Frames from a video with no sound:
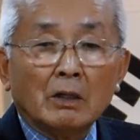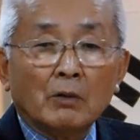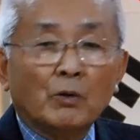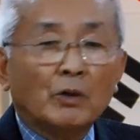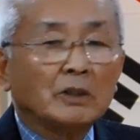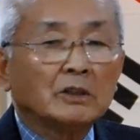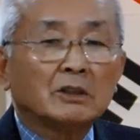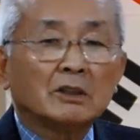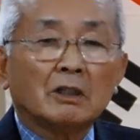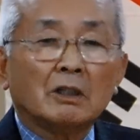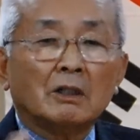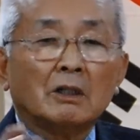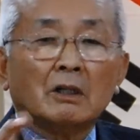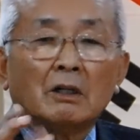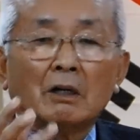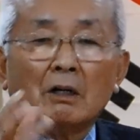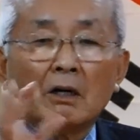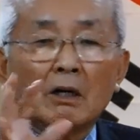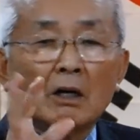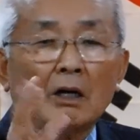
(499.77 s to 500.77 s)
It was a
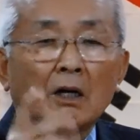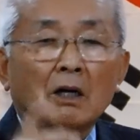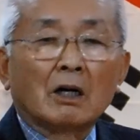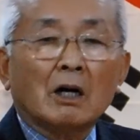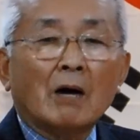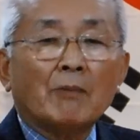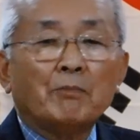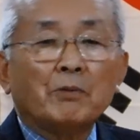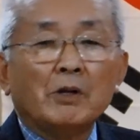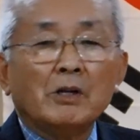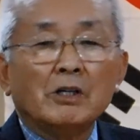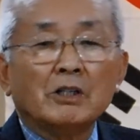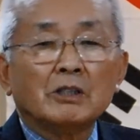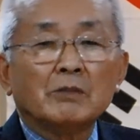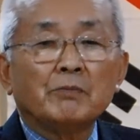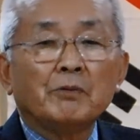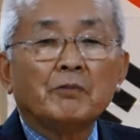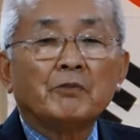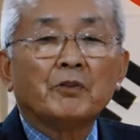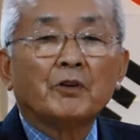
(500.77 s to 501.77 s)
couple
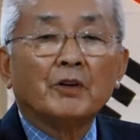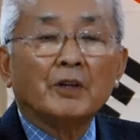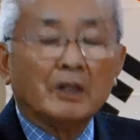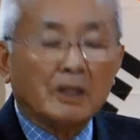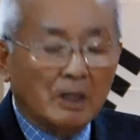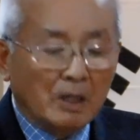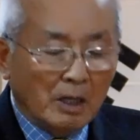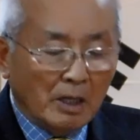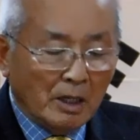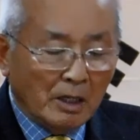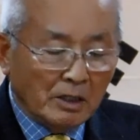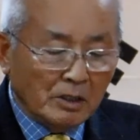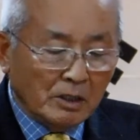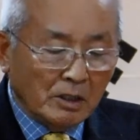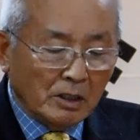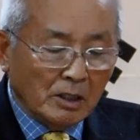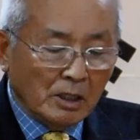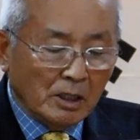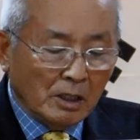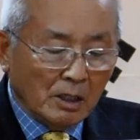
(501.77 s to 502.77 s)
years before
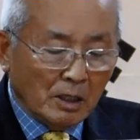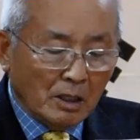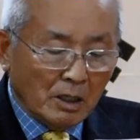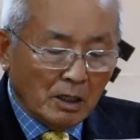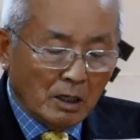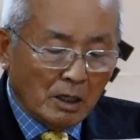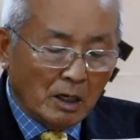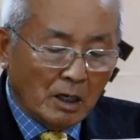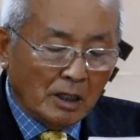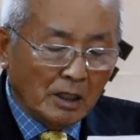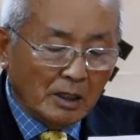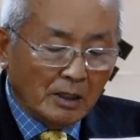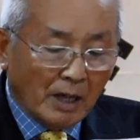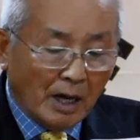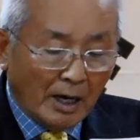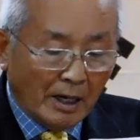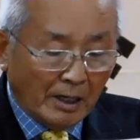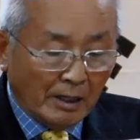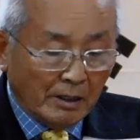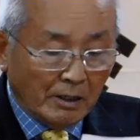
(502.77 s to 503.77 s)
he
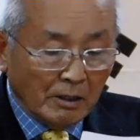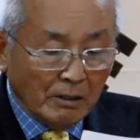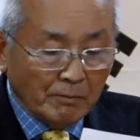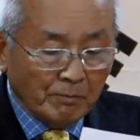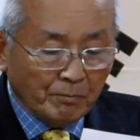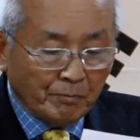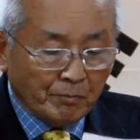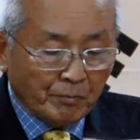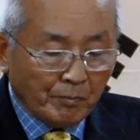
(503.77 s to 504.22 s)
died.